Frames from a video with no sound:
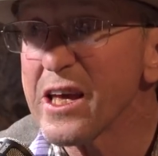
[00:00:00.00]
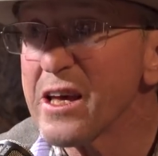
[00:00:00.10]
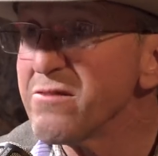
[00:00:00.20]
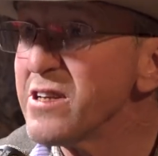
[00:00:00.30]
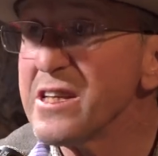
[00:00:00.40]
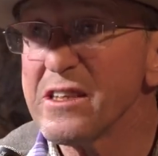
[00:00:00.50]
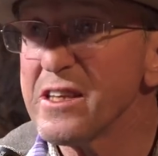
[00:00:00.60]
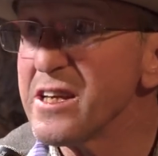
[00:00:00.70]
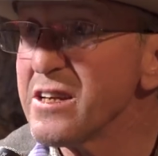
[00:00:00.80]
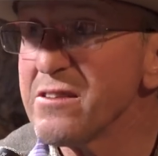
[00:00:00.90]
have
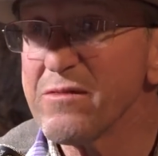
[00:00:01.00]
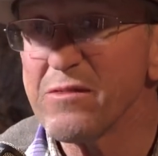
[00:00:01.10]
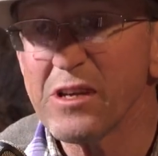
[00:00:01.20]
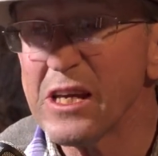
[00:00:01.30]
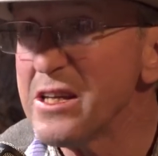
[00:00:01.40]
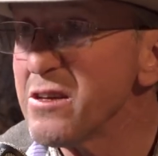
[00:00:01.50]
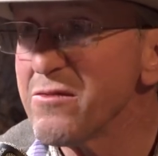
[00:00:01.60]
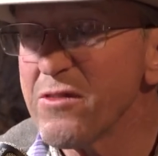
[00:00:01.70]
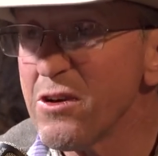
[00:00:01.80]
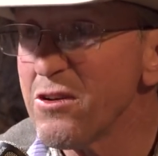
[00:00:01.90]

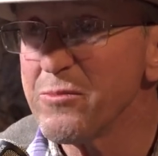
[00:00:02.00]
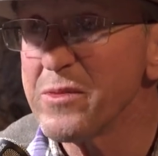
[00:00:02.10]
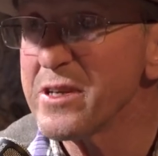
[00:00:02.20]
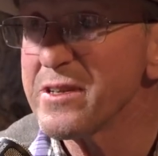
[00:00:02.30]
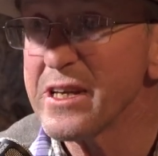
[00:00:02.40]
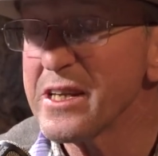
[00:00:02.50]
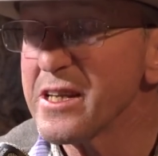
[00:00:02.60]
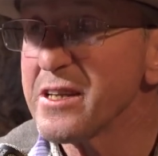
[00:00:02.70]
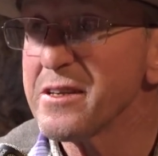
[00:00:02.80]
any involvement in